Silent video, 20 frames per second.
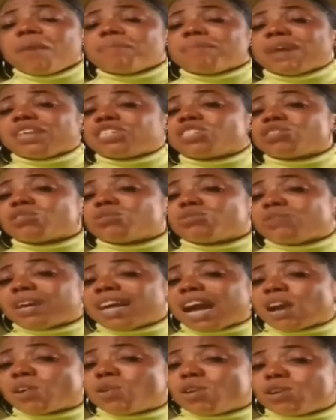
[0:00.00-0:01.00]
My children
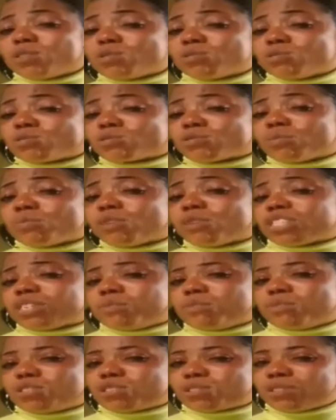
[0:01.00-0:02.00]
are going through so much
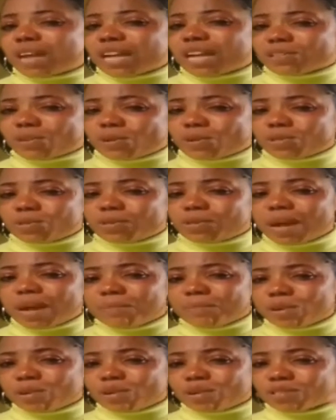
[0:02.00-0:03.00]
emotional torture now
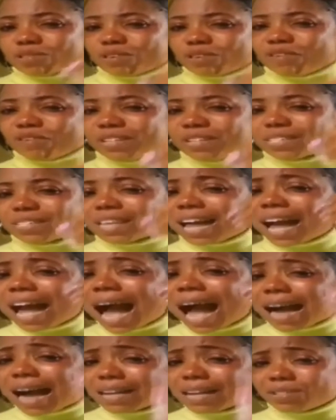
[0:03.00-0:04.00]
because of his
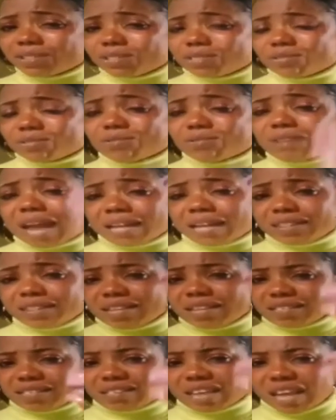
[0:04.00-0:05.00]
attitude and
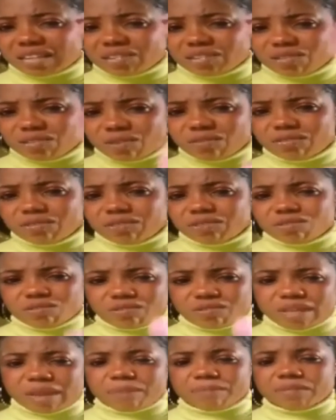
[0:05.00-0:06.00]
things he has done to
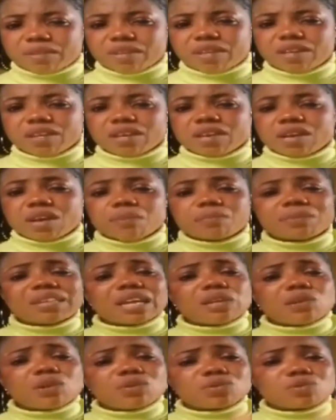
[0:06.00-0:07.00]
them. But
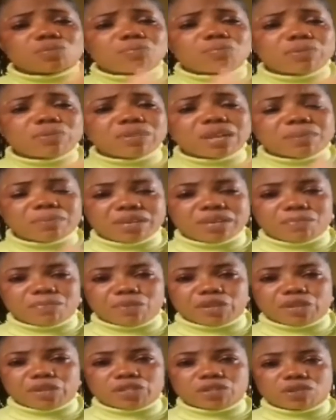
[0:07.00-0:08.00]
I don't want to put them in the
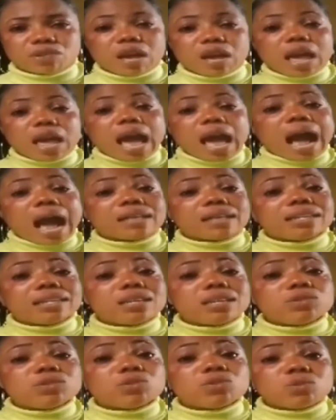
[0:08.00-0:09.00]
picture. I
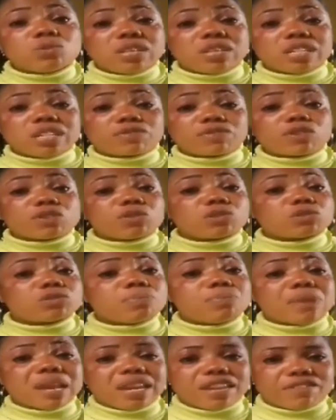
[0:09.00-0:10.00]
didn't do this for you to
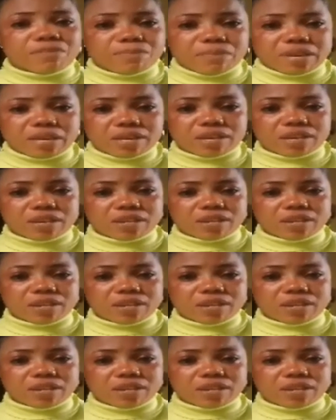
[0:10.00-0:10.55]
believe me.